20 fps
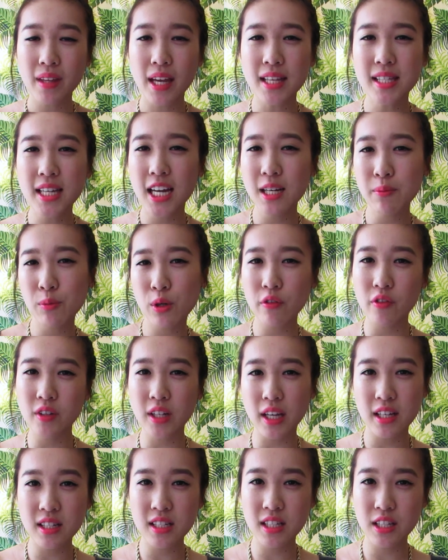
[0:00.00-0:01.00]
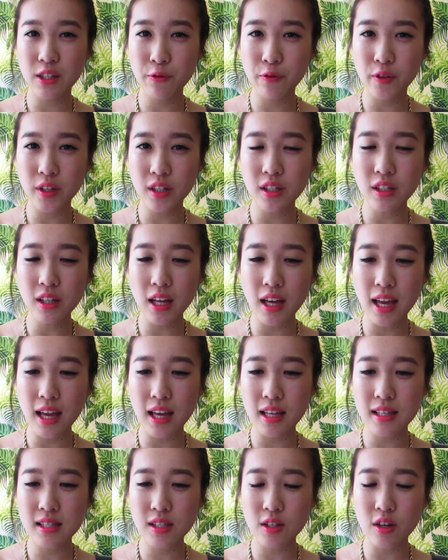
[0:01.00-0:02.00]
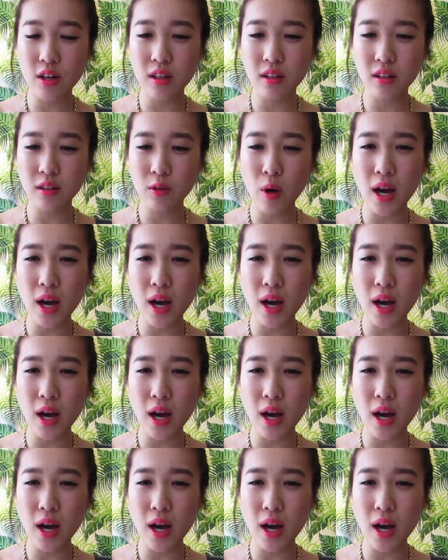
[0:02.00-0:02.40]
It's kind of more of an indie feel. It's got